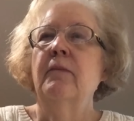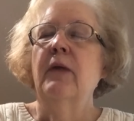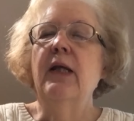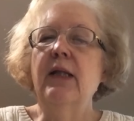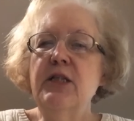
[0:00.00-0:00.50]

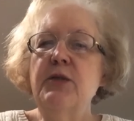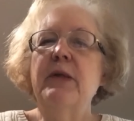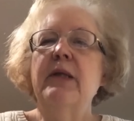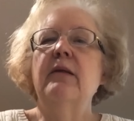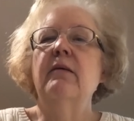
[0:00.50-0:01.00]

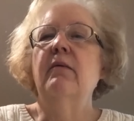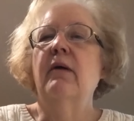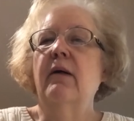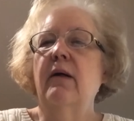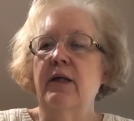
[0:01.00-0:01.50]
Elizabeth
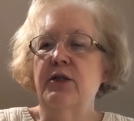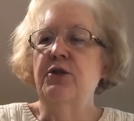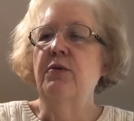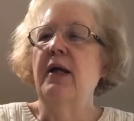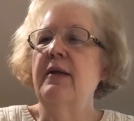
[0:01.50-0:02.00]
has
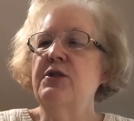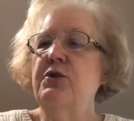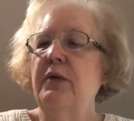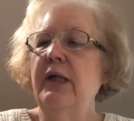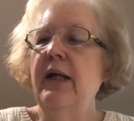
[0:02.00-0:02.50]
shown on the
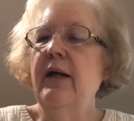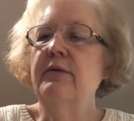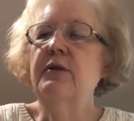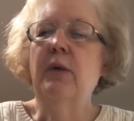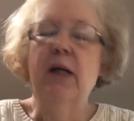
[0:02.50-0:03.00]
screen
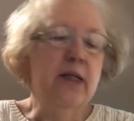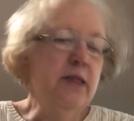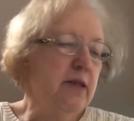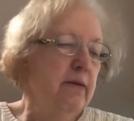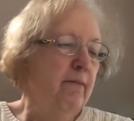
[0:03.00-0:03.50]
now twice.